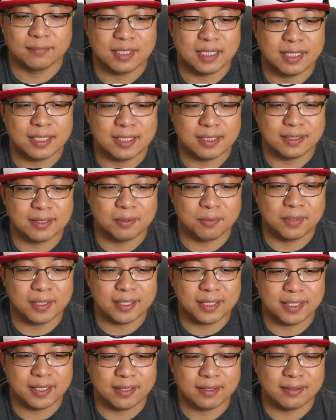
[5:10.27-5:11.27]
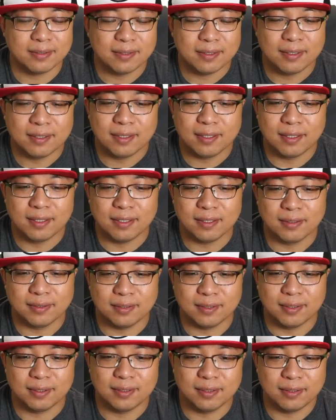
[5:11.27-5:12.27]
It's working,
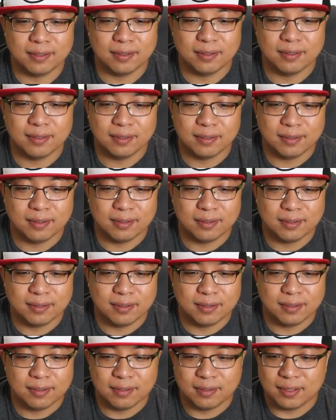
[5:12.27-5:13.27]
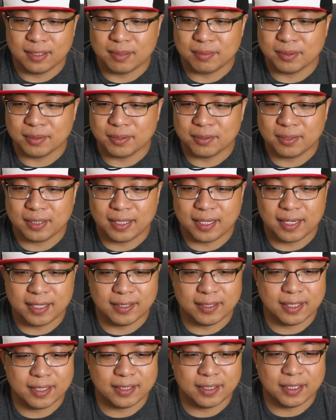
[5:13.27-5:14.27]
and I'm so glad
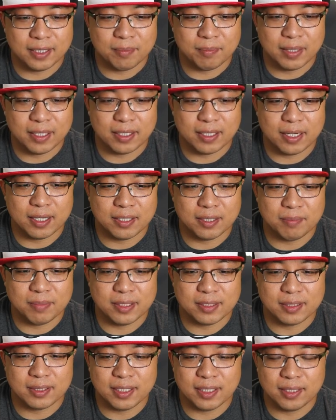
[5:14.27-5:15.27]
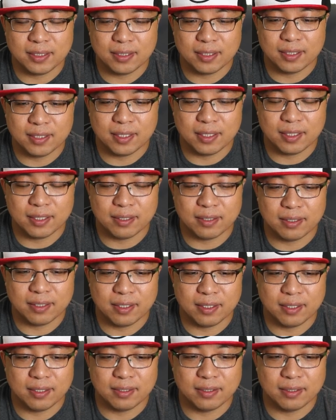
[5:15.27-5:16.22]
I didn't make any mistake. And then